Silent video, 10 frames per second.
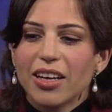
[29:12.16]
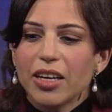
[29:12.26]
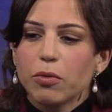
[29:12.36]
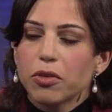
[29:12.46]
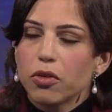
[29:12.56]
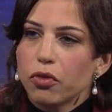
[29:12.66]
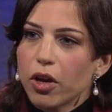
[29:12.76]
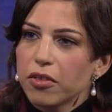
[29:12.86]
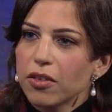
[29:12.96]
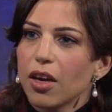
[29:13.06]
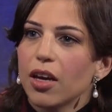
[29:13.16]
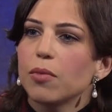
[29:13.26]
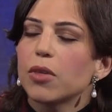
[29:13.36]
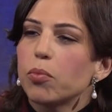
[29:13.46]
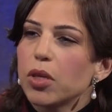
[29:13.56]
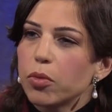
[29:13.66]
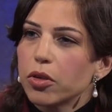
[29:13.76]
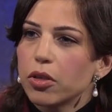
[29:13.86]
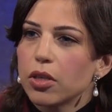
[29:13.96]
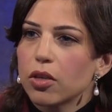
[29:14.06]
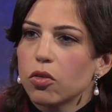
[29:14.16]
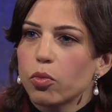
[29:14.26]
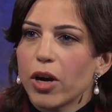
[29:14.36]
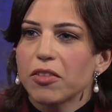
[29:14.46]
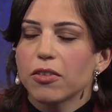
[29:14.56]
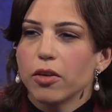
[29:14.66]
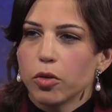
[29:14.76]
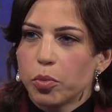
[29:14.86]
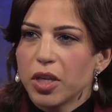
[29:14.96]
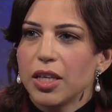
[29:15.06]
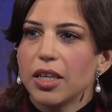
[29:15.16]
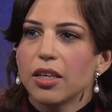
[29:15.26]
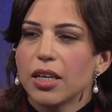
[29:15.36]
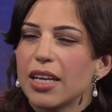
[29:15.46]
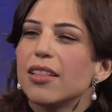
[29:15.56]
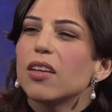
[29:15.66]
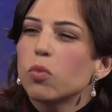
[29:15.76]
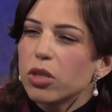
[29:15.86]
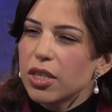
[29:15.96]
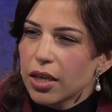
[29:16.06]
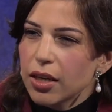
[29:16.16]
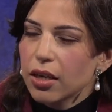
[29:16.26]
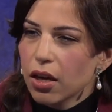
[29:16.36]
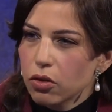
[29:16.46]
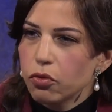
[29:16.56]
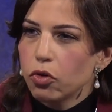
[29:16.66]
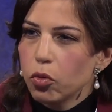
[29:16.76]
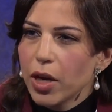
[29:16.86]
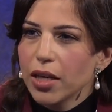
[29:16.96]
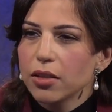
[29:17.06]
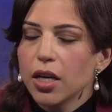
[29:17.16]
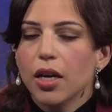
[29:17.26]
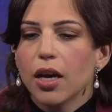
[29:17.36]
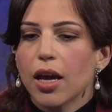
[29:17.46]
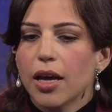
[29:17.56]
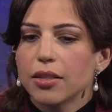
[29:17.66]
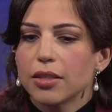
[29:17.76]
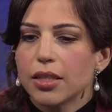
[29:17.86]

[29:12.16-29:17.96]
it was the first time that people could express their opinion in this particular kind of format, and